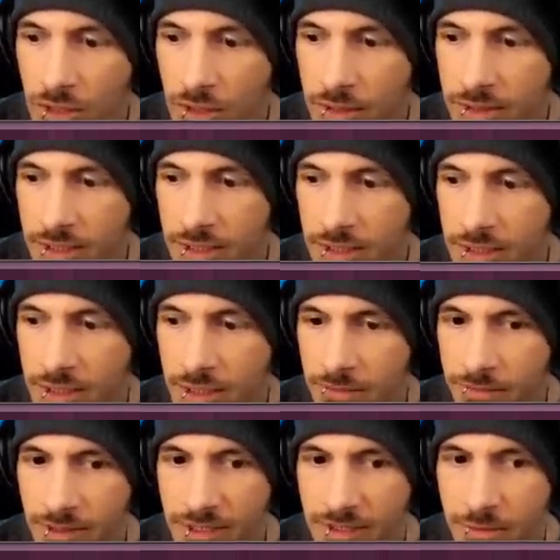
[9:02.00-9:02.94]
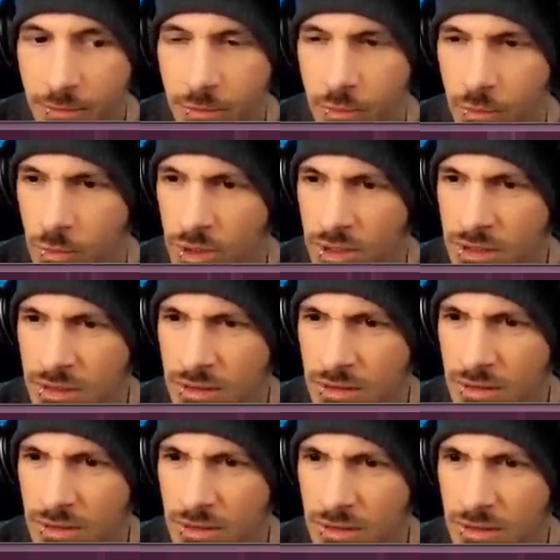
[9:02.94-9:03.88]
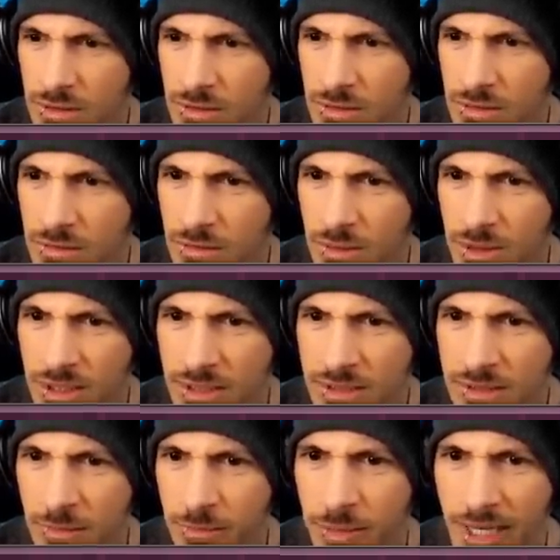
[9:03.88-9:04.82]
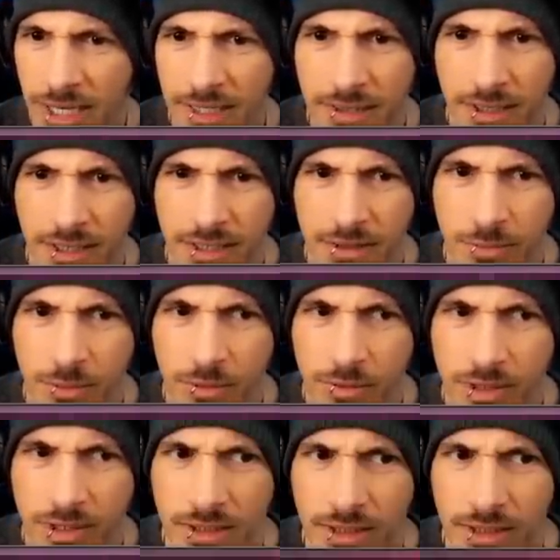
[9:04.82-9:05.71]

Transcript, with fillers: the defense. What? Why is the backlash moving